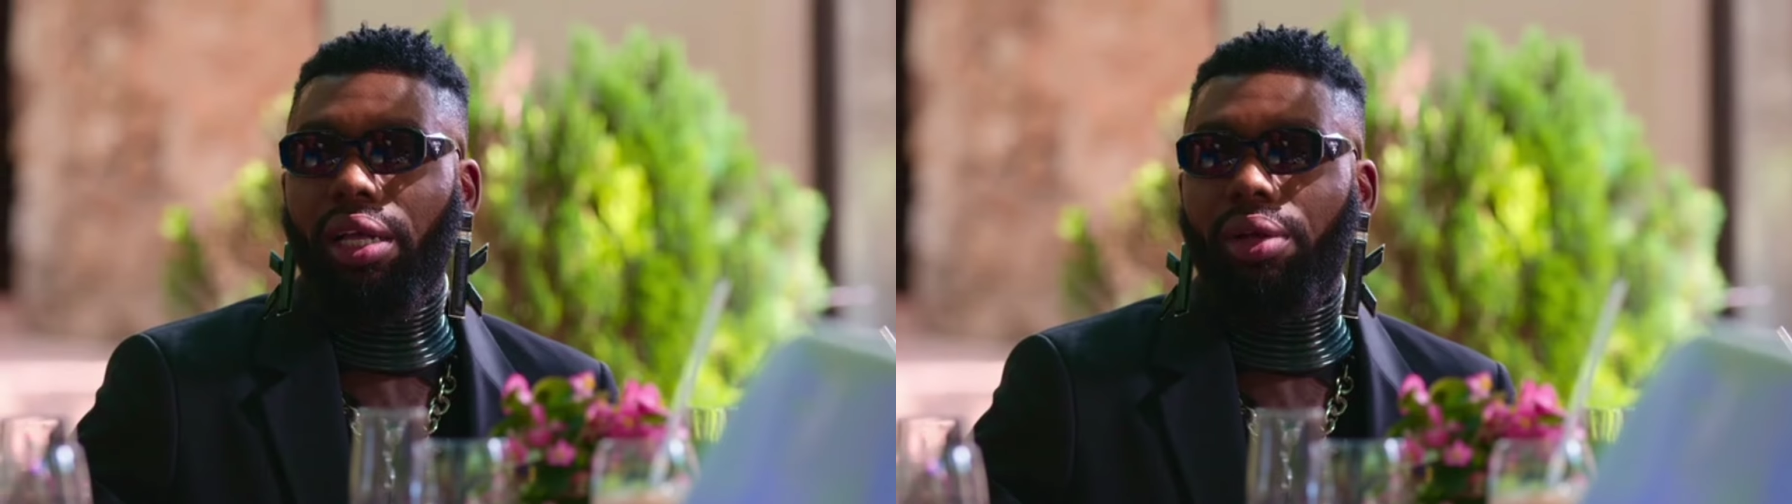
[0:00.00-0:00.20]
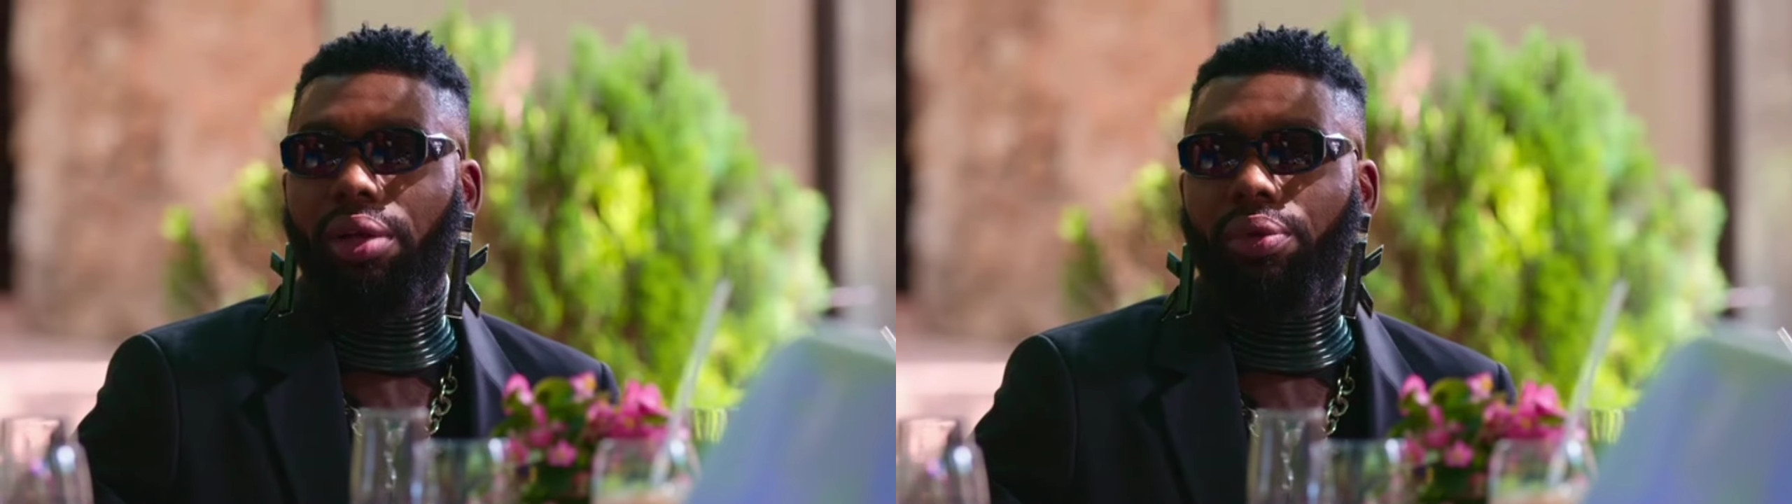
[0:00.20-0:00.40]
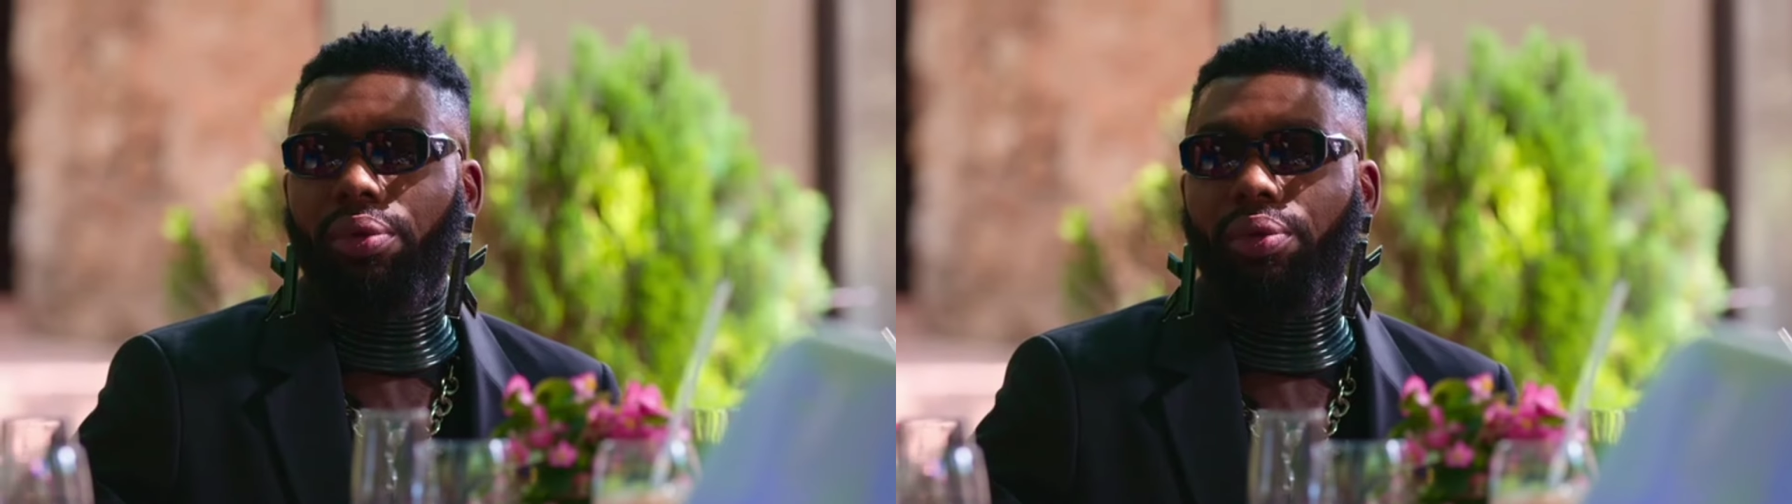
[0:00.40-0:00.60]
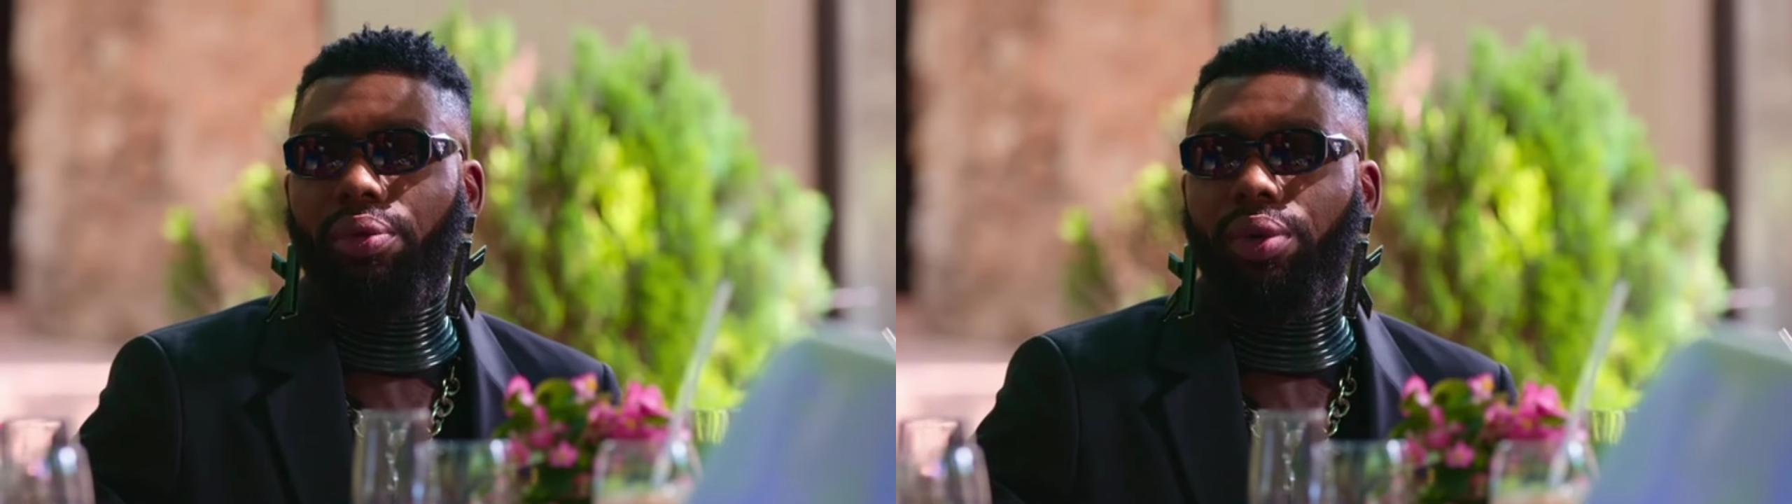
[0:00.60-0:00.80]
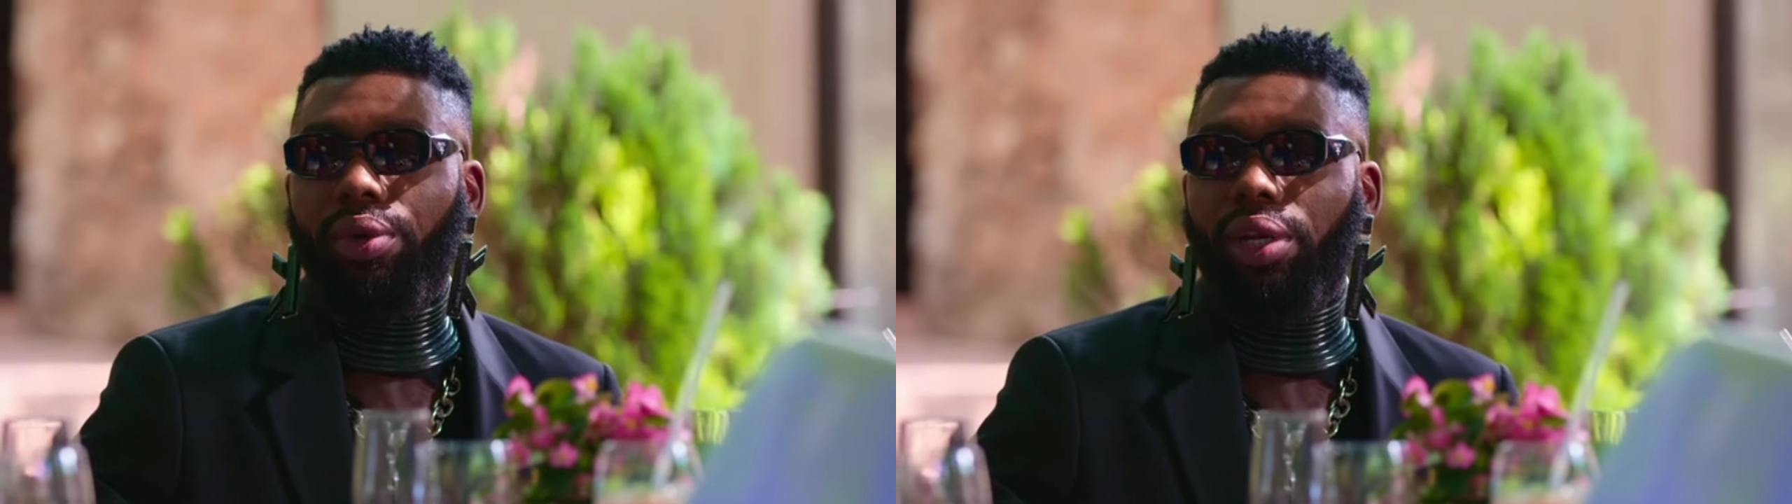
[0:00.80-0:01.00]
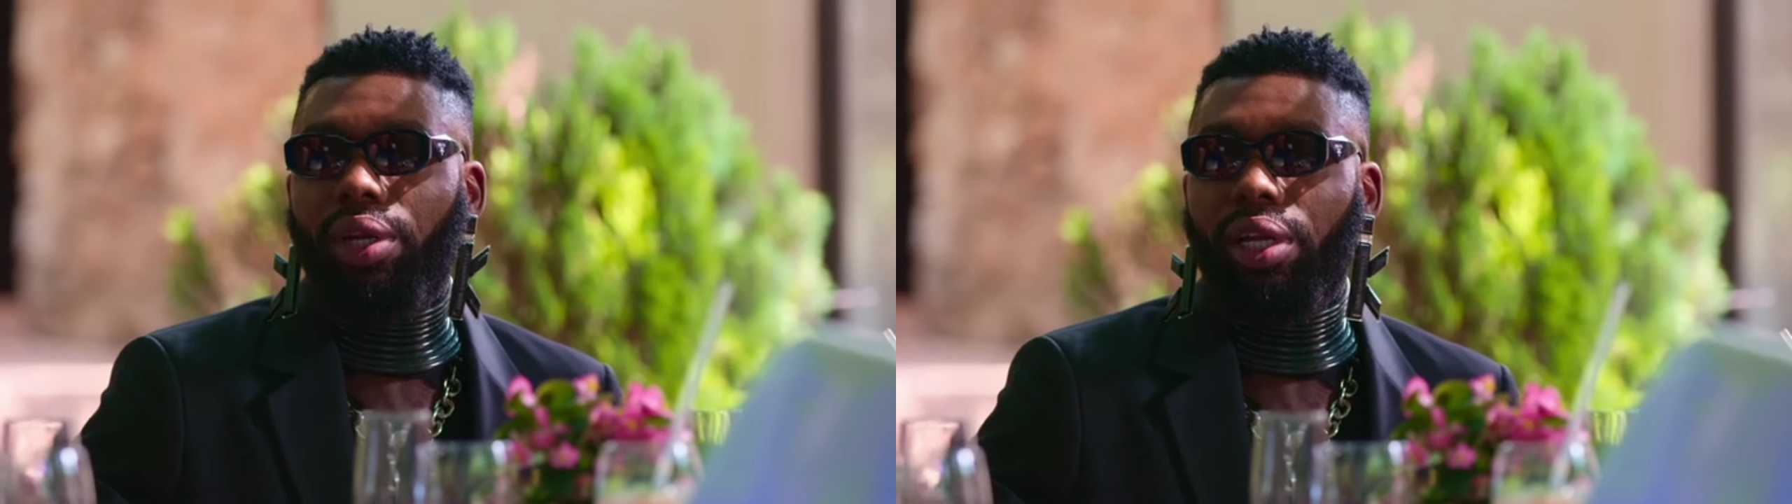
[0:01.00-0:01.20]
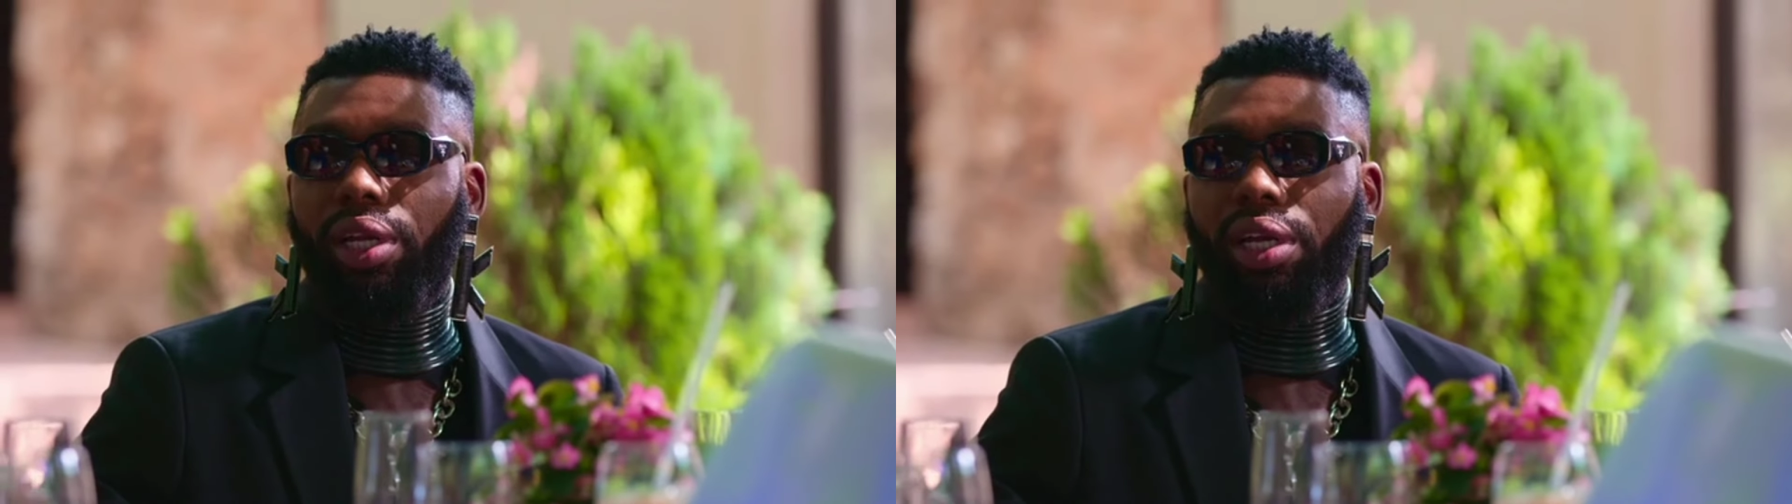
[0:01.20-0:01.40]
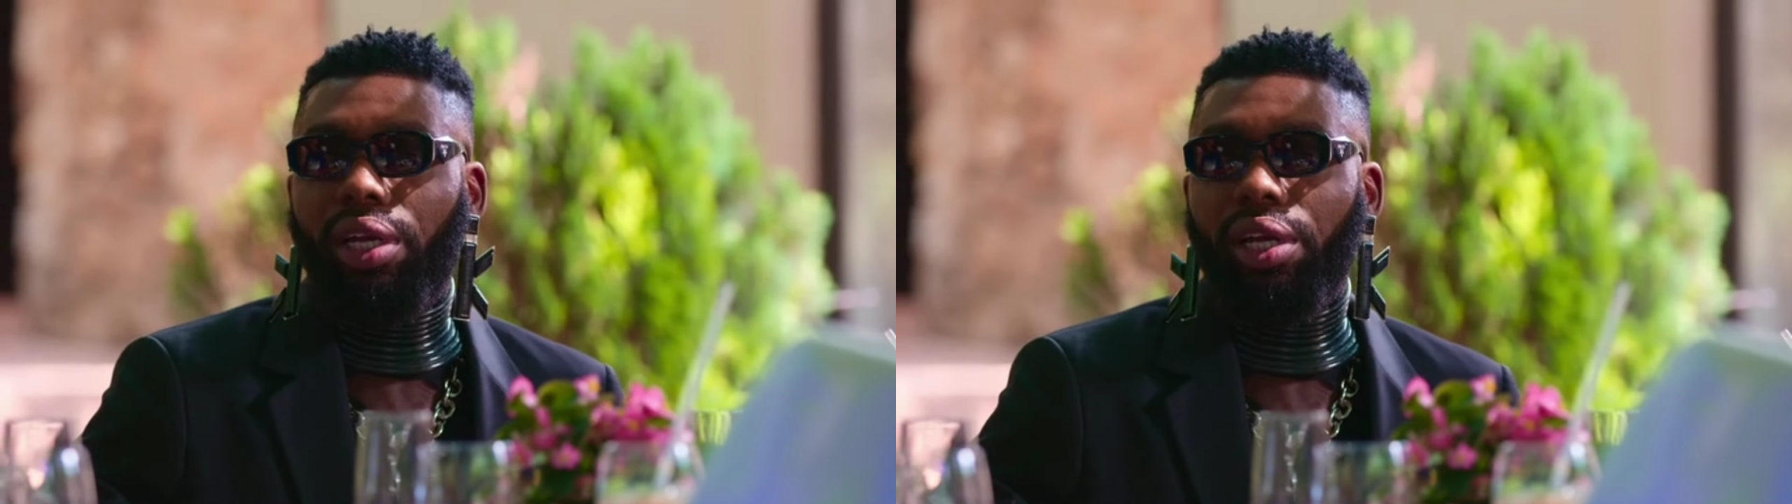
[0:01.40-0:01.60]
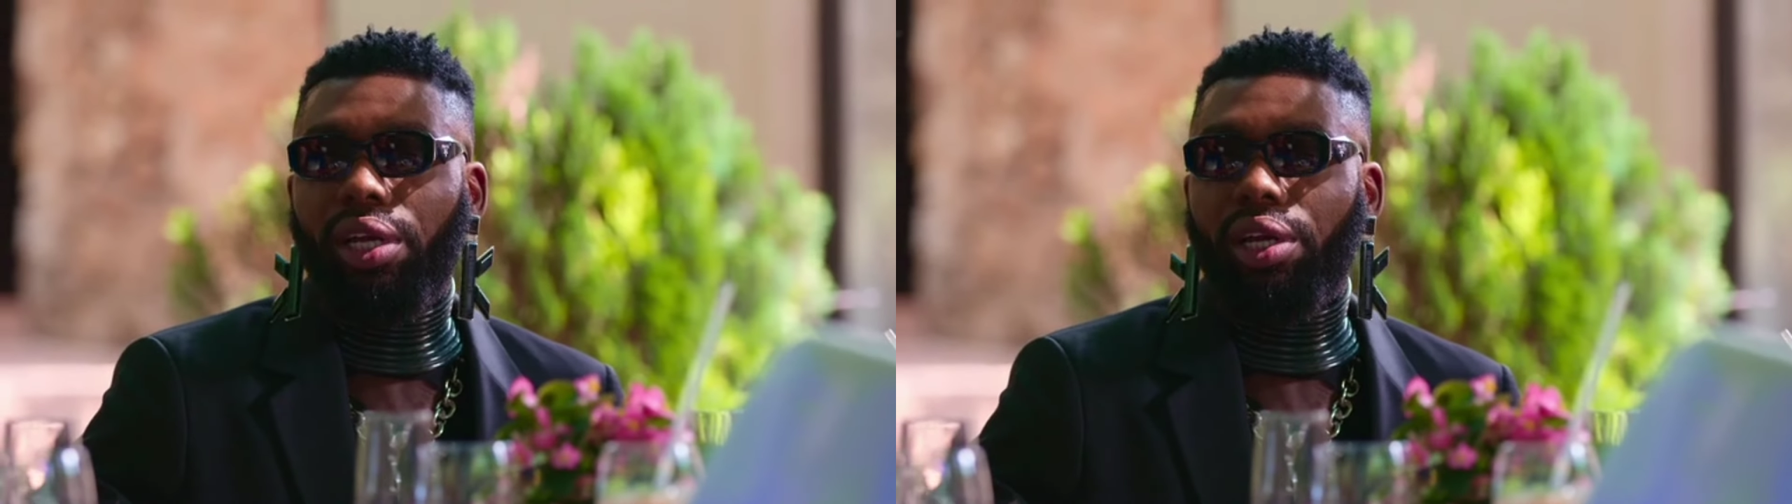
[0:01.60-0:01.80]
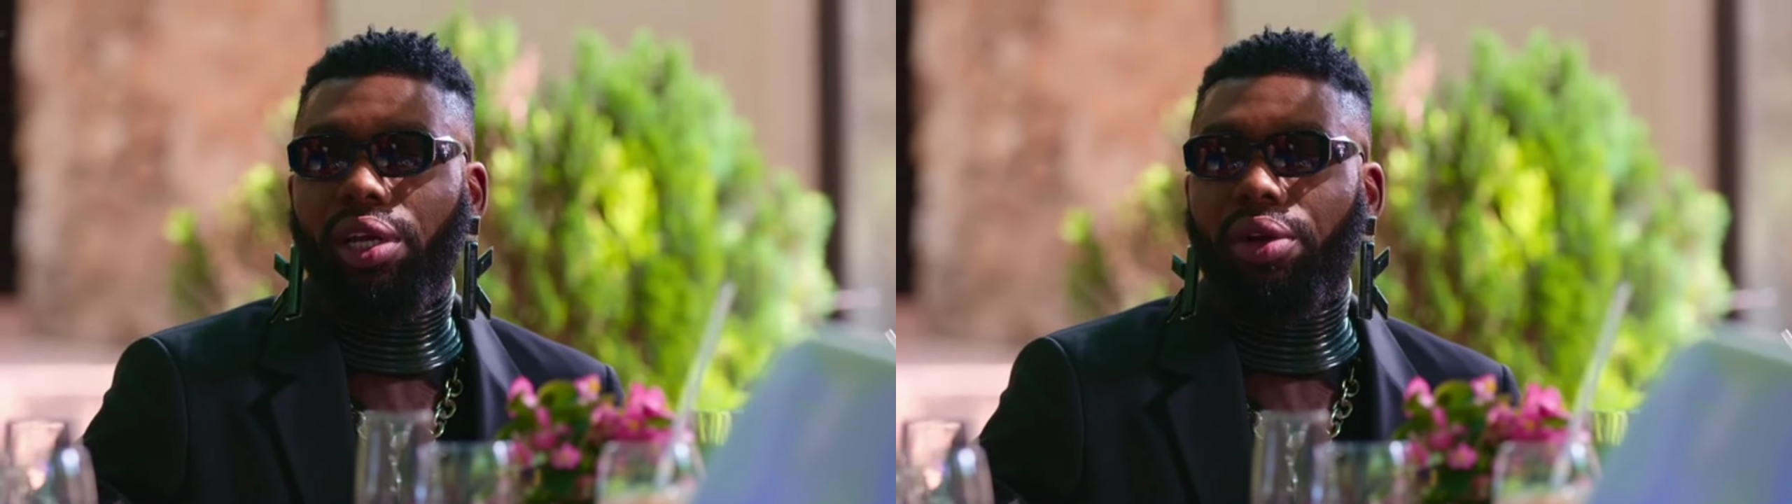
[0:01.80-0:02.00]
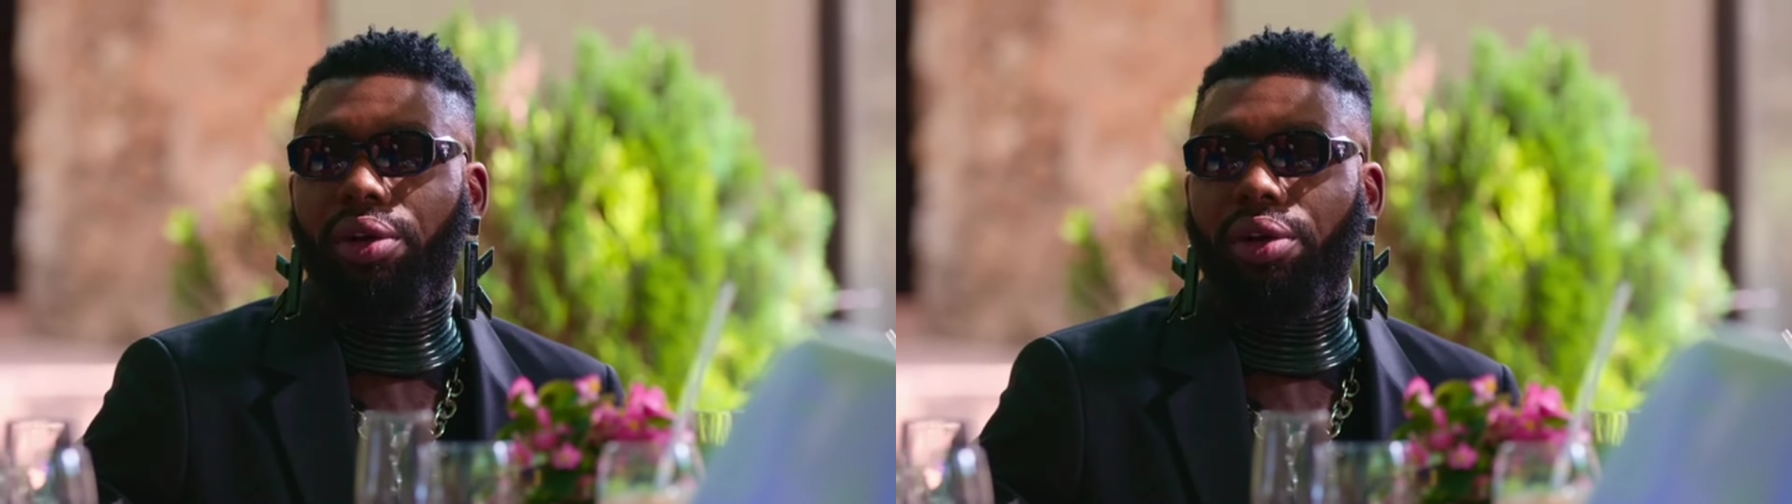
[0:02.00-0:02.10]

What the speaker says: the things he said to your face